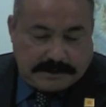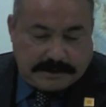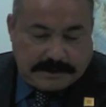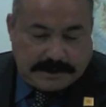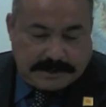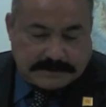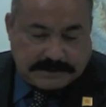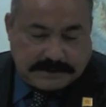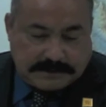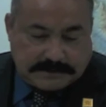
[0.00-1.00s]
as
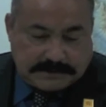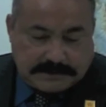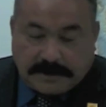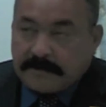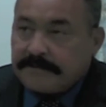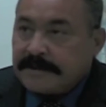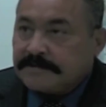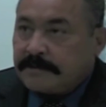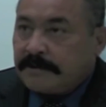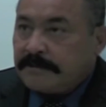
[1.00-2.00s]
a sheriff, that's
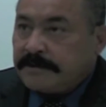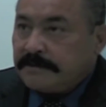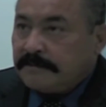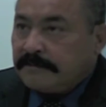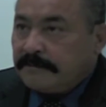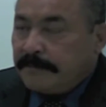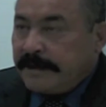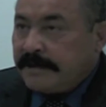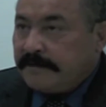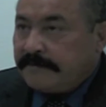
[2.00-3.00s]
what I would do.
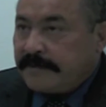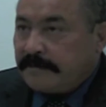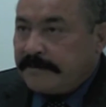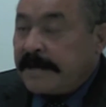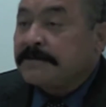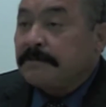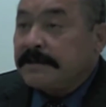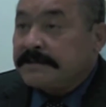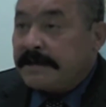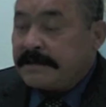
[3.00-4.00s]
Mainly the federal. That's where it
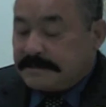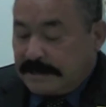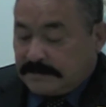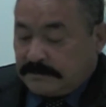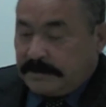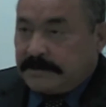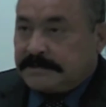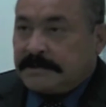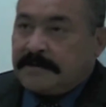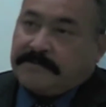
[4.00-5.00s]
stands. That's where it needs to
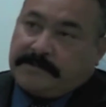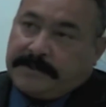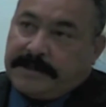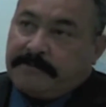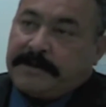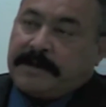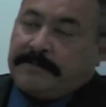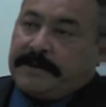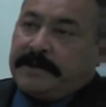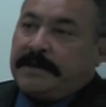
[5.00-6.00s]
come from. And then we come
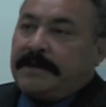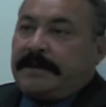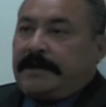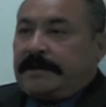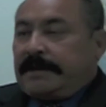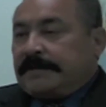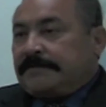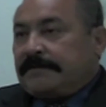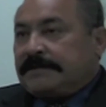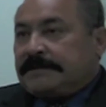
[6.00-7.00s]
in and ask
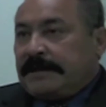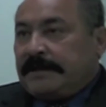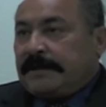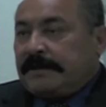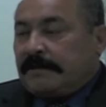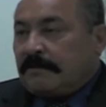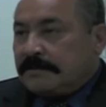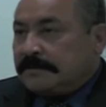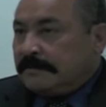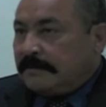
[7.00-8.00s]
for the state and, of
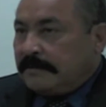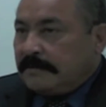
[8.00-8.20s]
course, the